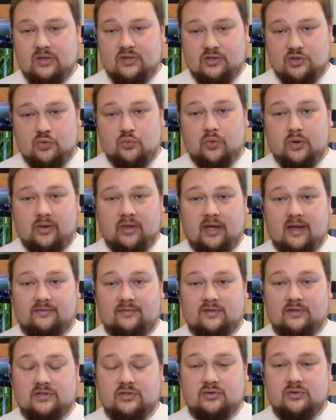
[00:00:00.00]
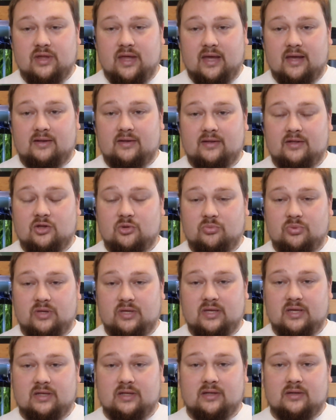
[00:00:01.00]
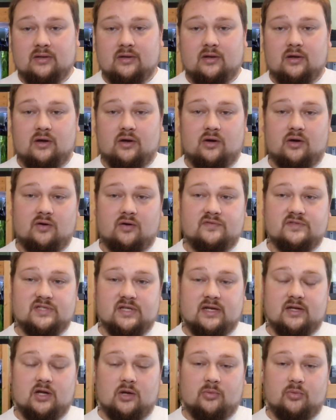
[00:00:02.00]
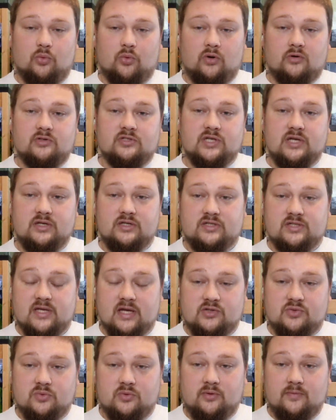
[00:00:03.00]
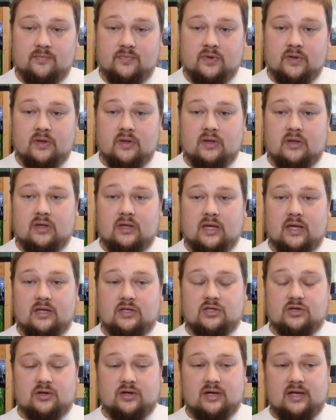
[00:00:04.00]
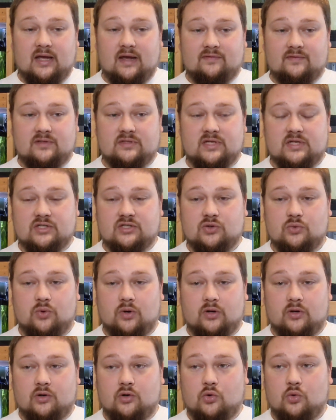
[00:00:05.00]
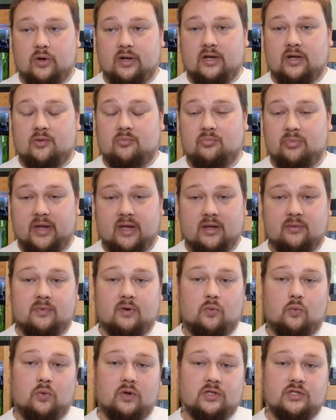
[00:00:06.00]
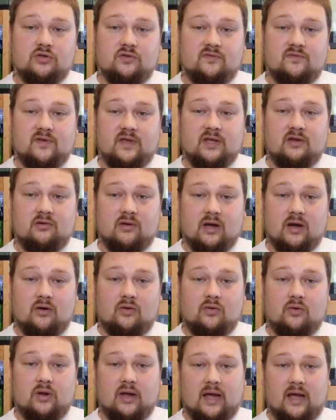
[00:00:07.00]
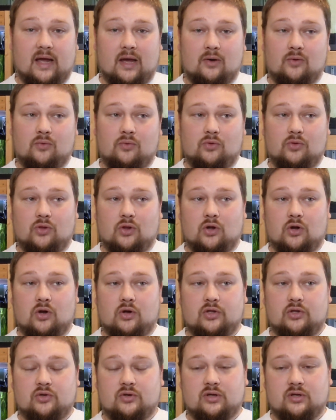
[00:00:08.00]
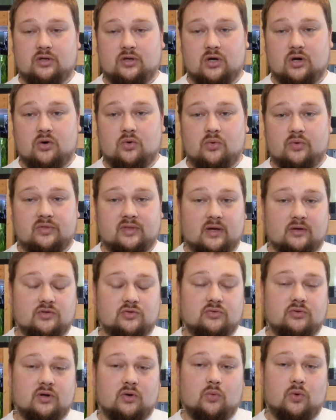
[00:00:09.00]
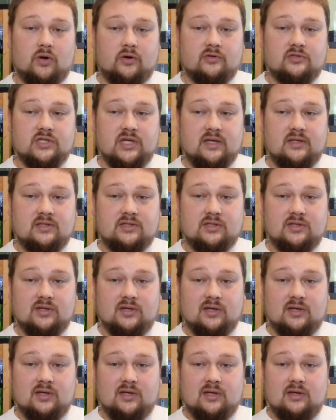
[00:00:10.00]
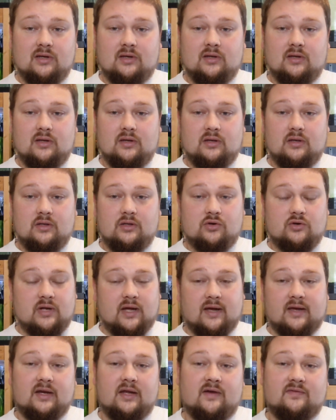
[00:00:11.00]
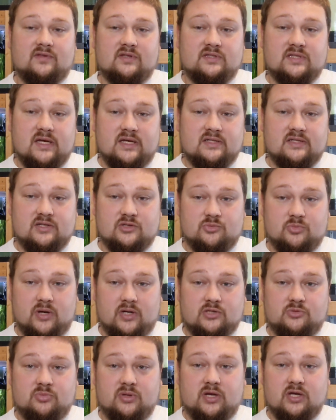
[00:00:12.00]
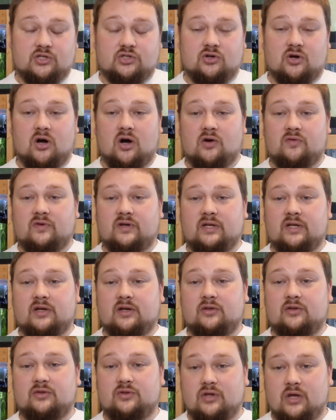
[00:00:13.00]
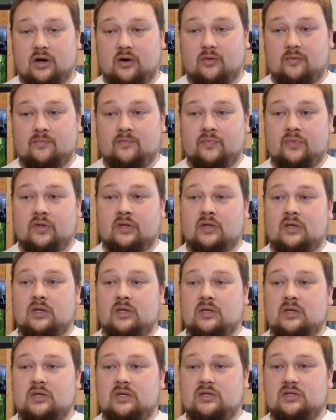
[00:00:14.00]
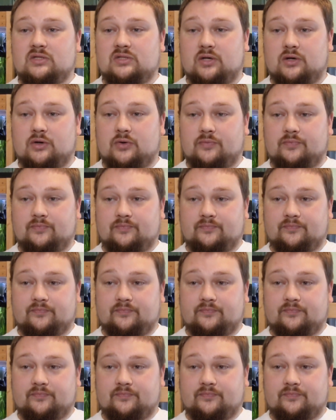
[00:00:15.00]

you will have to do that in the beginning of setting up a water change schedule, and you're going to have to test your water quite a bit. But once you figure out how long you can go without doing a water change, you're not going to have to test as much because you're already going to know. So